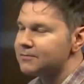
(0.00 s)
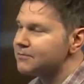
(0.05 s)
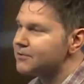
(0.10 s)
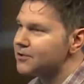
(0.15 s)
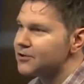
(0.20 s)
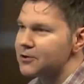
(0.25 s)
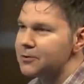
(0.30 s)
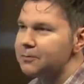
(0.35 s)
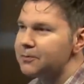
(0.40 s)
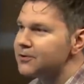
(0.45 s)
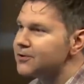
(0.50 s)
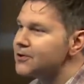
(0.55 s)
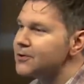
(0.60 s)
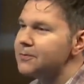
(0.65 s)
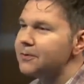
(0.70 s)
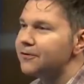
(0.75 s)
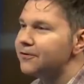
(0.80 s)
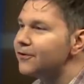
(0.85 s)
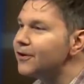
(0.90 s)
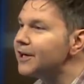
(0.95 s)

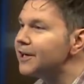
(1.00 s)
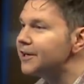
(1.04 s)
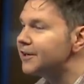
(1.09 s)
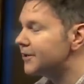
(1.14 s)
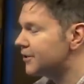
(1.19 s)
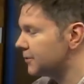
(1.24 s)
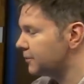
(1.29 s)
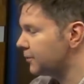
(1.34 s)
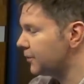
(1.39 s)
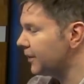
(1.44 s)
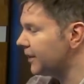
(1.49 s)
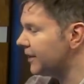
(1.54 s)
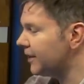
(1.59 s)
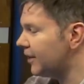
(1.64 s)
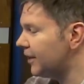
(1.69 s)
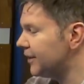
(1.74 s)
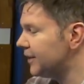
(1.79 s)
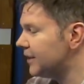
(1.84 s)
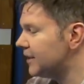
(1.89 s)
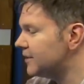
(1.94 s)
super fun to play
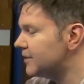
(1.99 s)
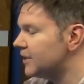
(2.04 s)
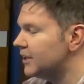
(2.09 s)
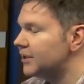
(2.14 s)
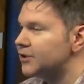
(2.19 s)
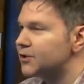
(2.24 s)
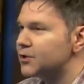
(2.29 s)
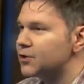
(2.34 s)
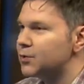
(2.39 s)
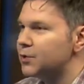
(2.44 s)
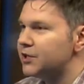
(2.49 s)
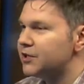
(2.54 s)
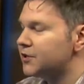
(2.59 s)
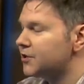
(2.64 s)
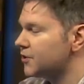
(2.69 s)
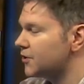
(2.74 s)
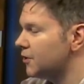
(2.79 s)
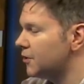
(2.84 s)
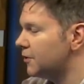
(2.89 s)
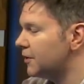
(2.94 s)
on the Nintendo Switch.
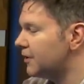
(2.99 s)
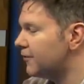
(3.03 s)
So if